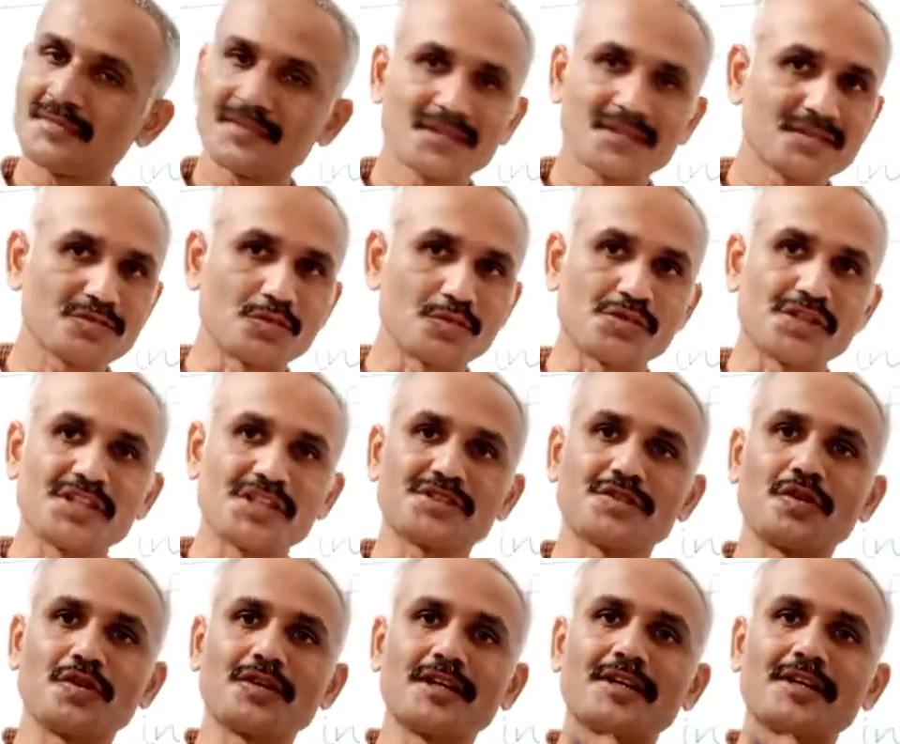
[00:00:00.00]
So she is
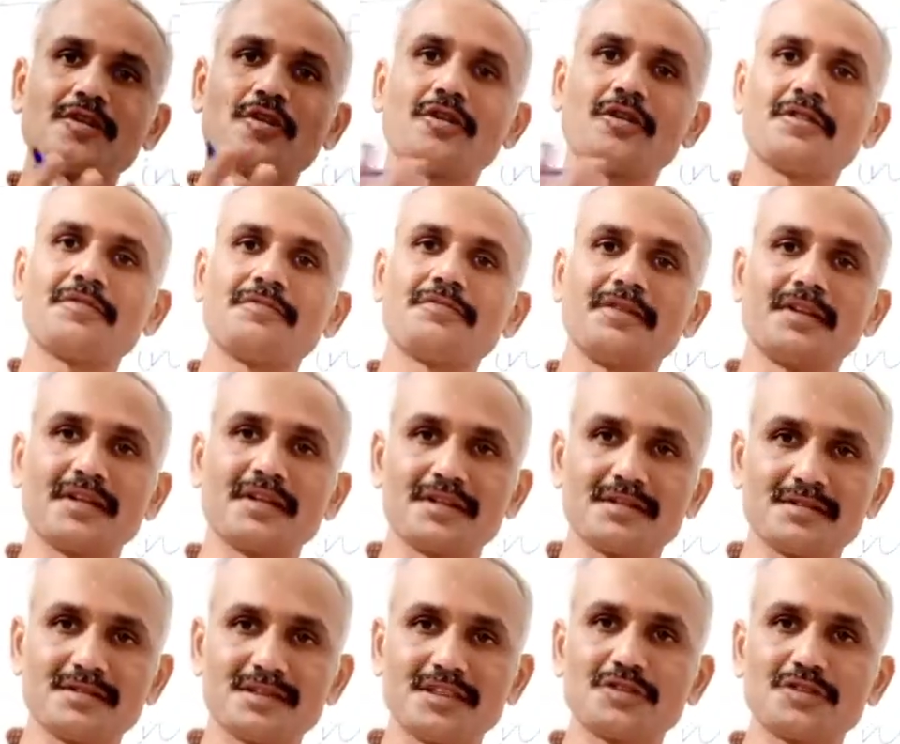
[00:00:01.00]
not at all
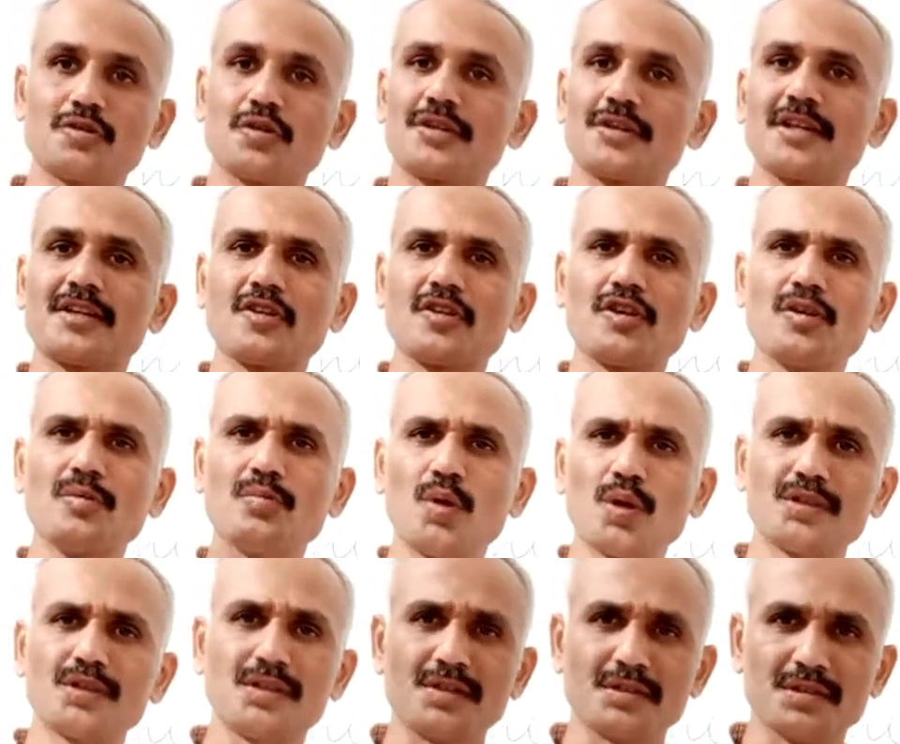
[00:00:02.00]
feared. She is not at all
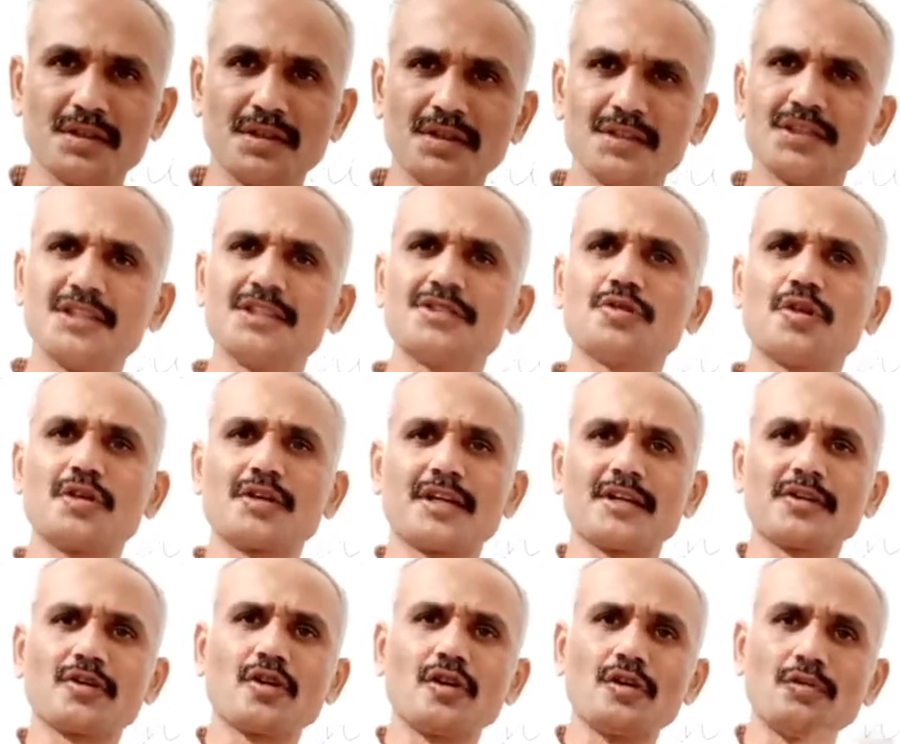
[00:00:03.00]
bothered. She is not
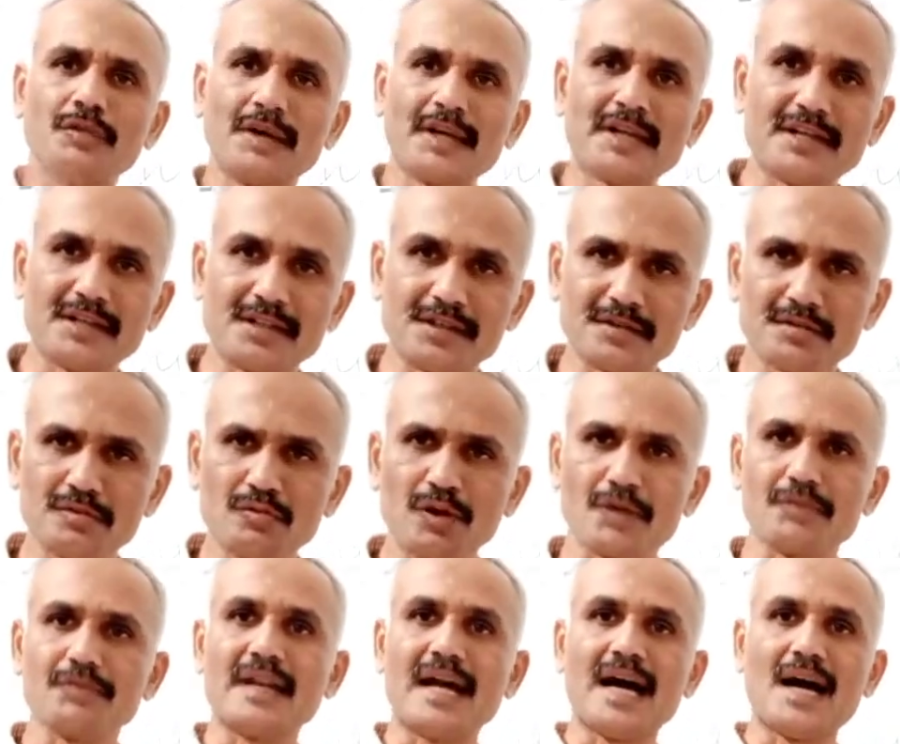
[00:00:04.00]
at all worried
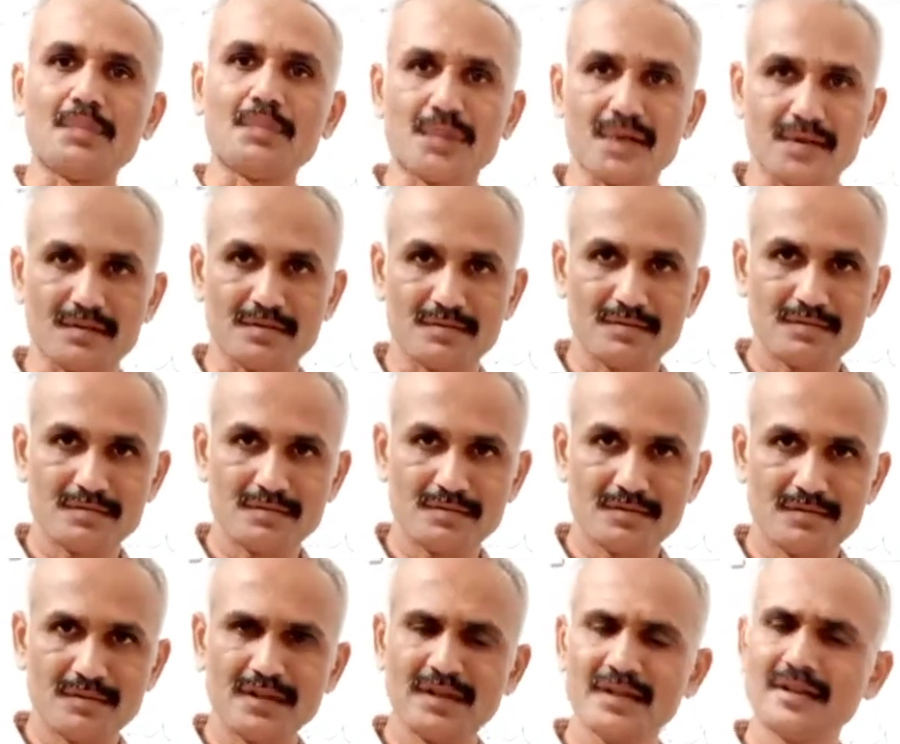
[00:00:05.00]
what will happen.
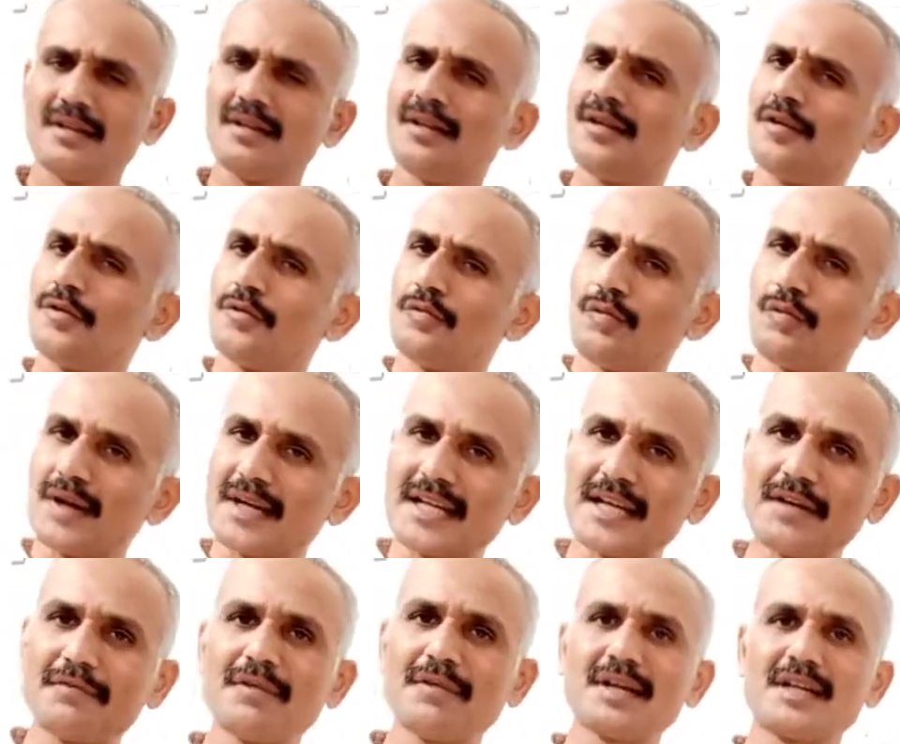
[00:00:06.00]

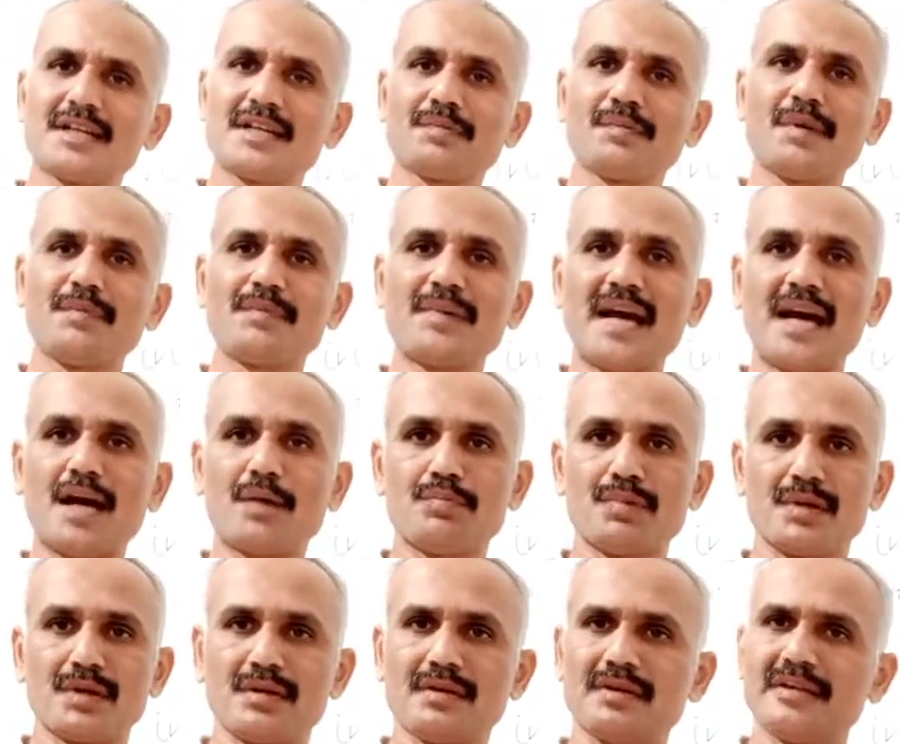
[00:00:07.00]
Whatever it may
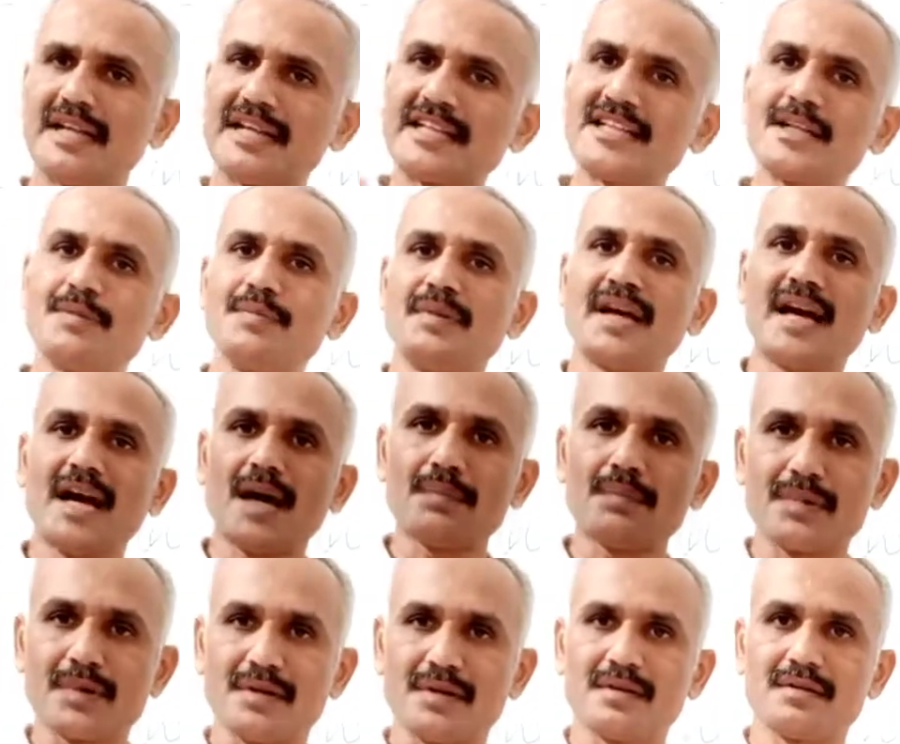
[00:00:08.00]
happen, let it be
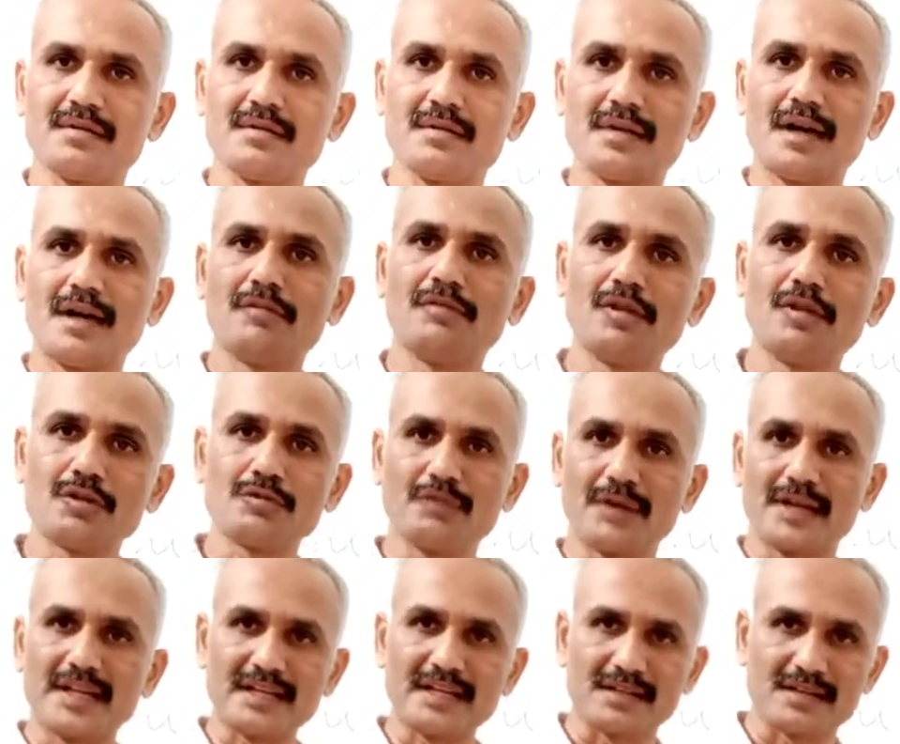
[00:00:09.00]
happen. I will not
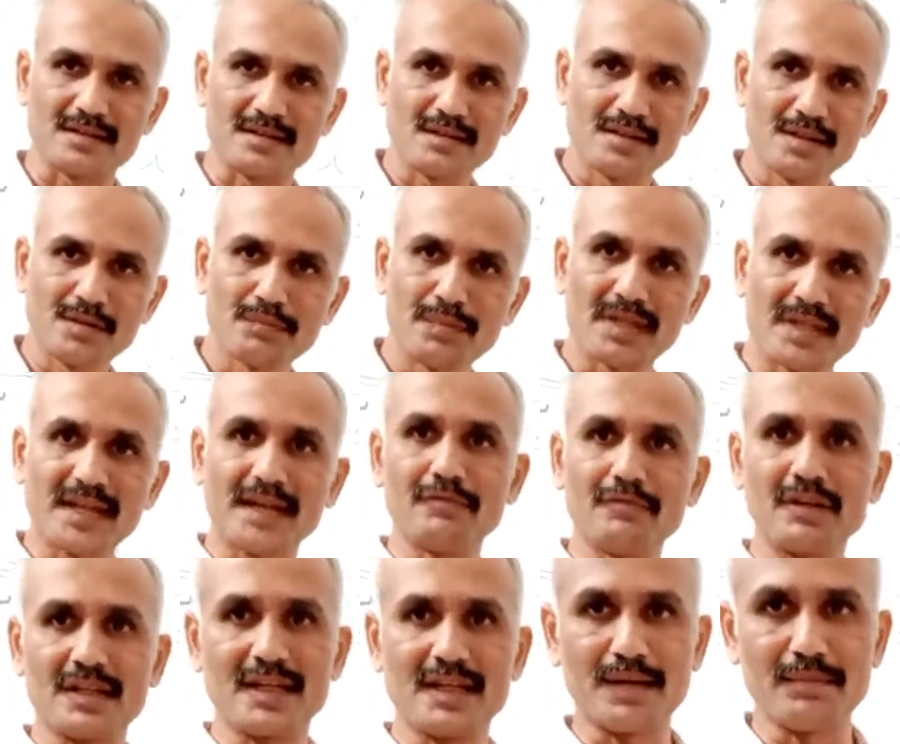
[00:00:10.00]
worry it, but I
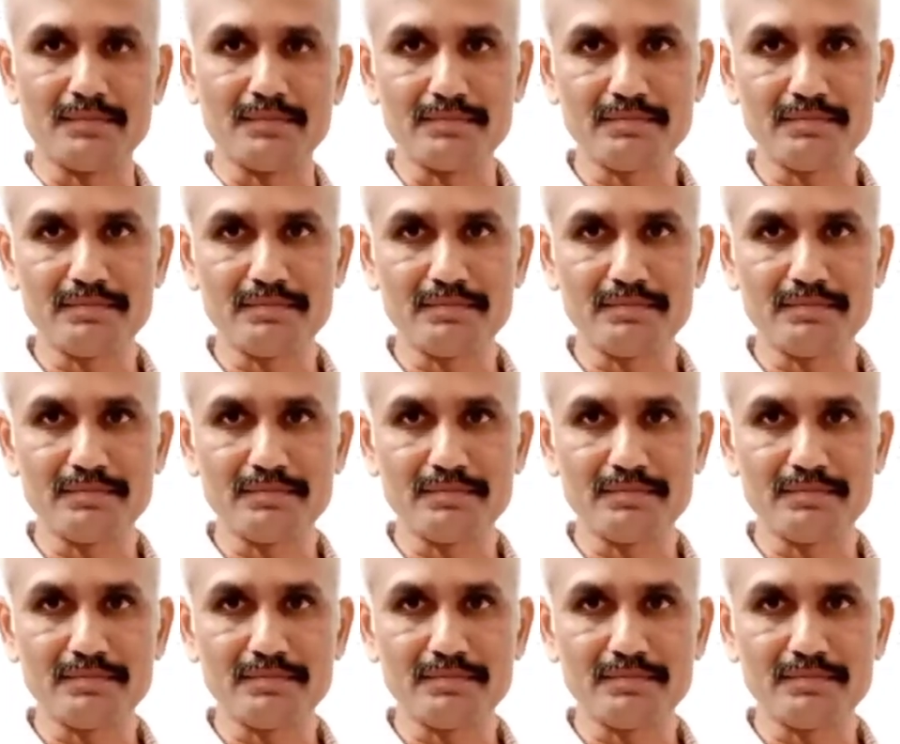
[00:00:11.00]
will come.